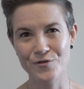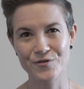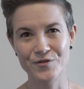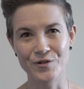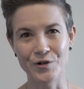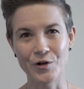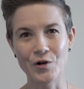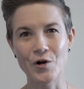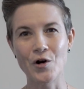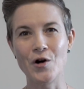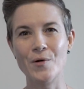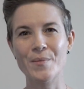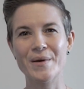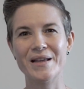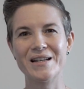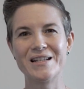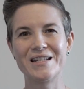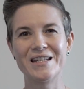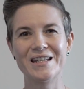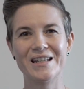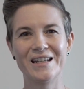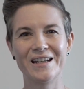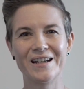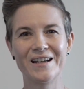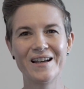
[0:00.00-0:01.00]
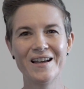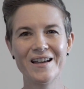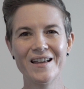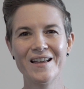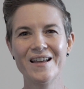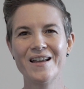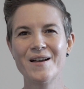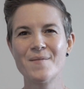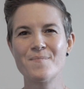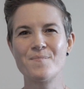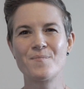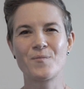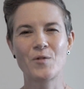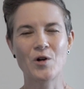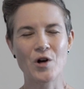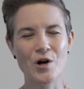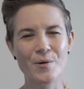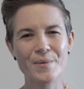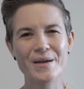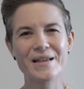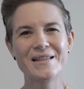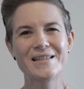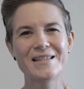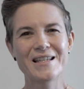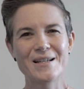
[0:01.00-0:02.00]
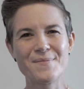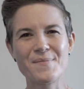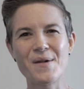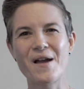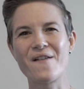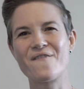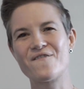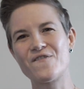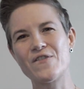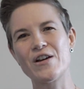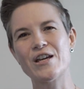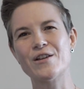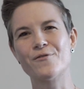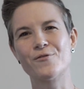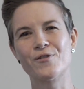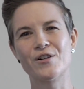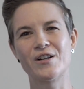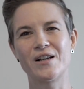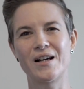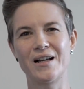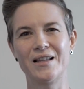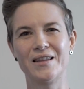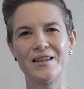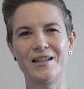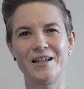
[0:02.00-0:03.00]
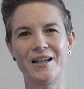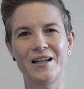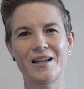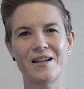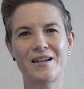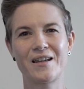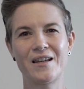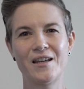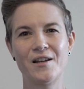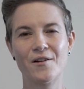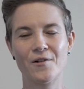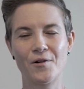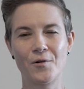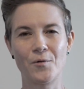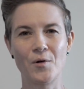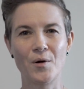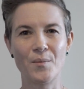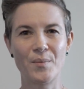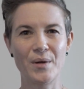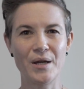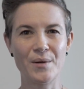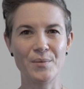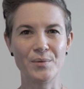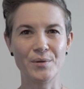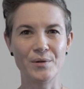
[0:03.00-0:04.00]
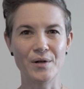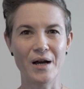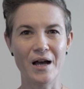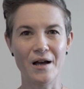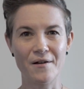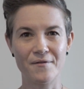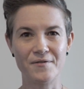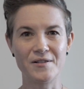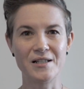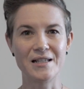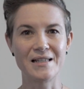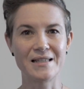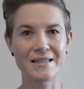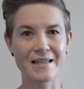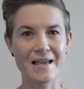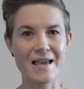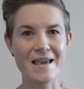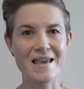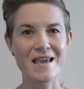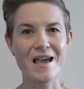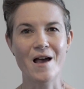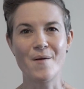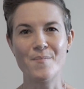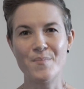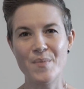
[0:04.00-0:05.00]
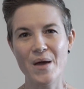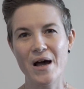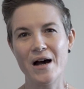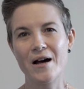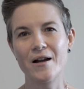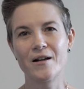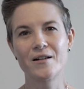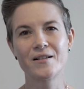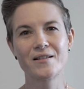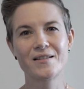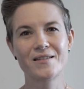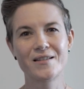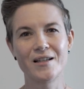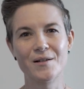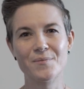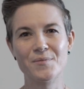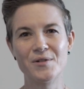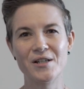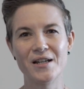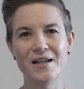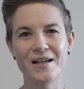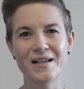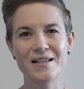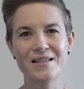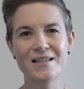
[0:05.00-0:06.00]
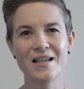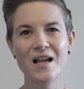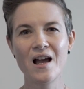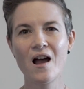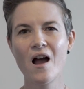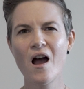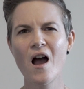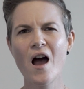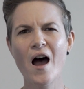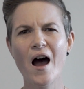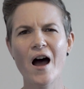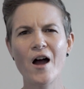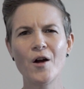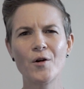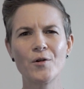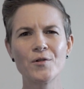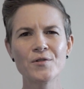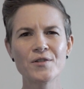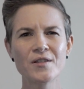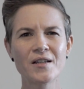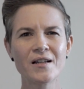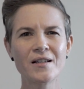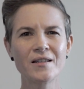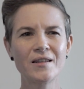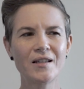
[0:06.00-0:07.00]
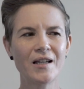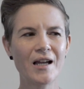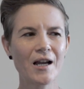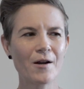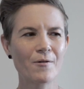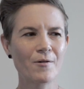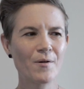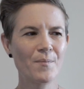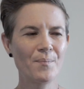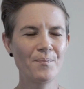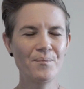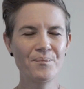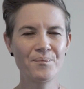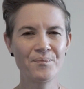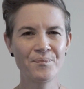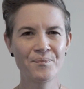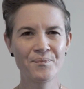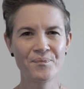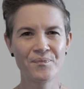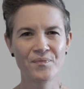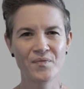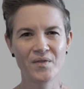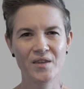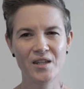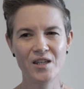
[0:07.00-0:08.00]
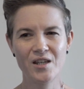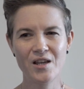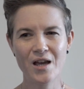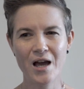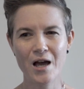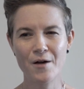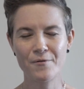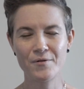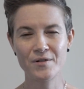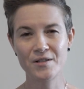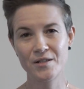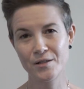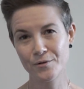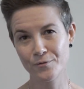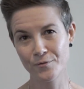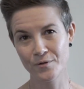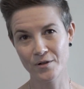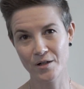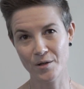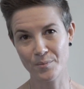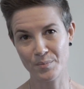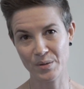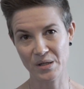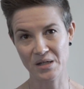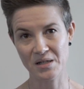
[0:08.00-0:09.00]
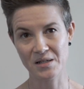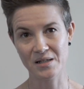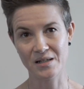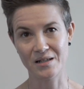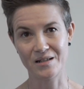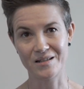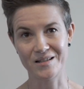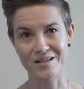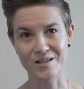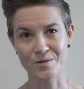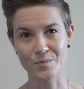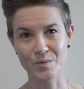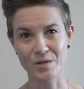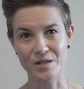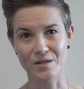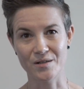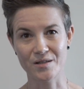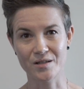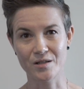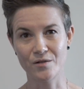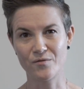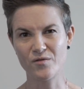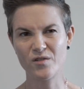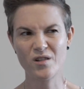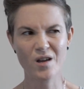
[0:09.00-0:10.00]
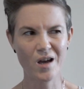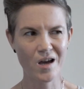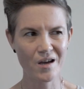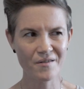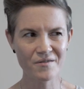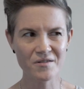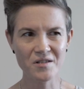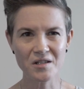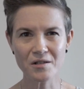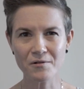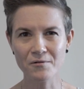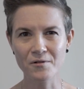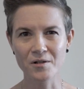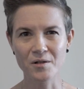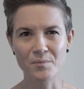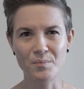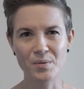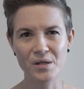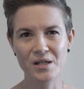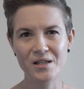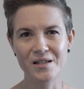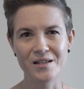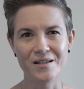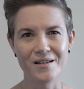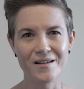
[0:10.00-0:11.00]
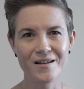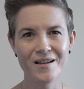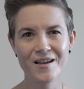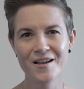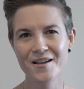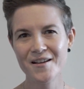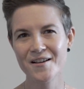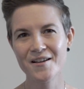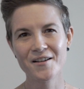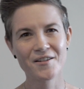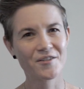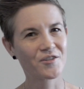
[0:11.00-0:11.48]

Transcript: for commenting. Comments are my favourite. I like hearing what people have to say about subjects. I also like when you have a different opinion as well. So if you have a different opinion,